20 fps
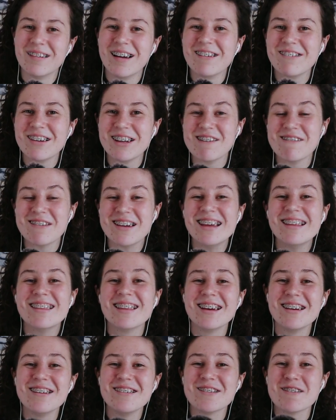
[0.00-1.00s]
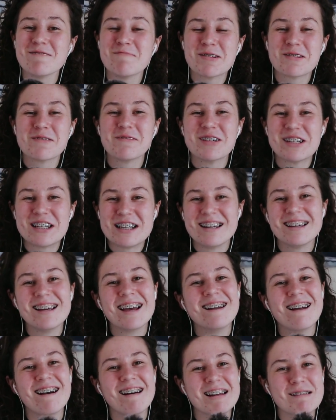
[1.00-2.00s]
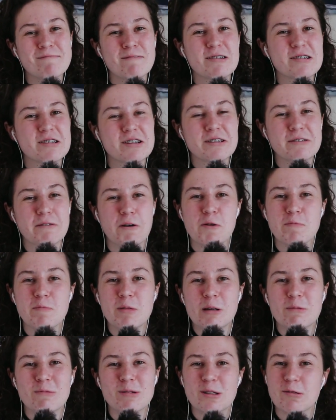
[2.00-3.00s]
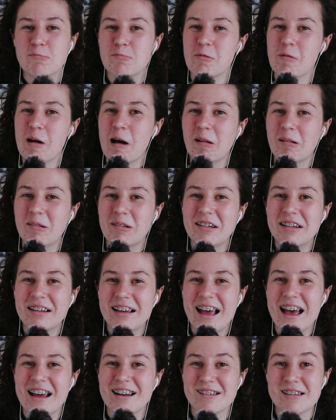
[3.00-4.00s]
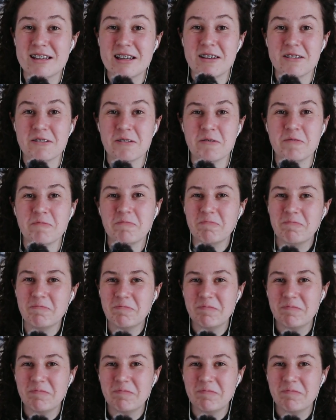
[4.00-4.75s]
Okie dokie, thank you so much for watching again, Honey Bunches. Hope you're doing super well, and I'll see you soon.